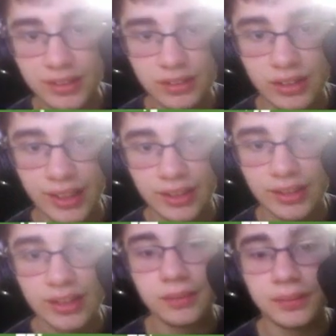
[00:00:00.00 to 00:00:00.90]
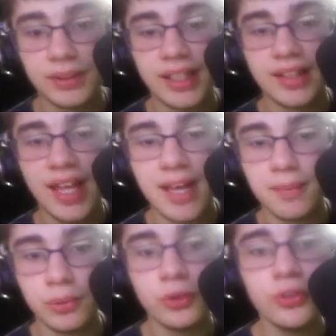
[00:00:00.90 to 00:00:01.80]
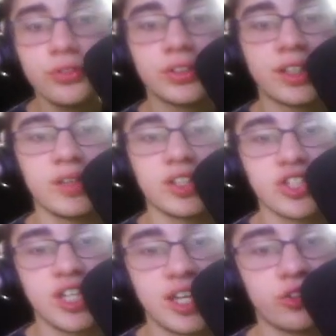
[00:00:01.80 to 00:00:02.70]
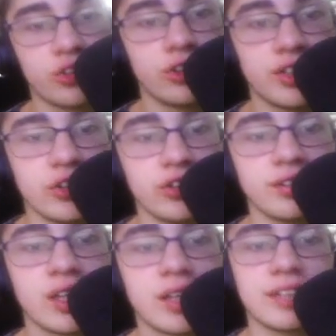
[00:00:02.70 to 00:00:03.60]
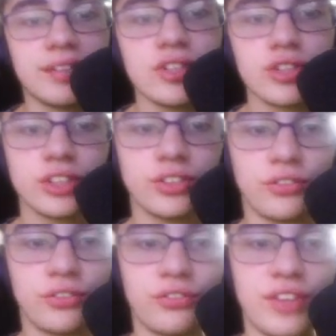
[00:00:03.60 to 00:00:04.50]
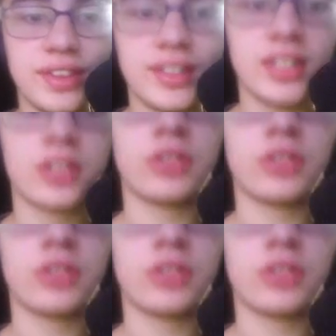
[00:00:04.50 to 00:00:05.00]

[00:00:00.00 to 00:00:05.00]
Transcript: like playing that move, giving checks and all that stuff, if they try to defend their queen,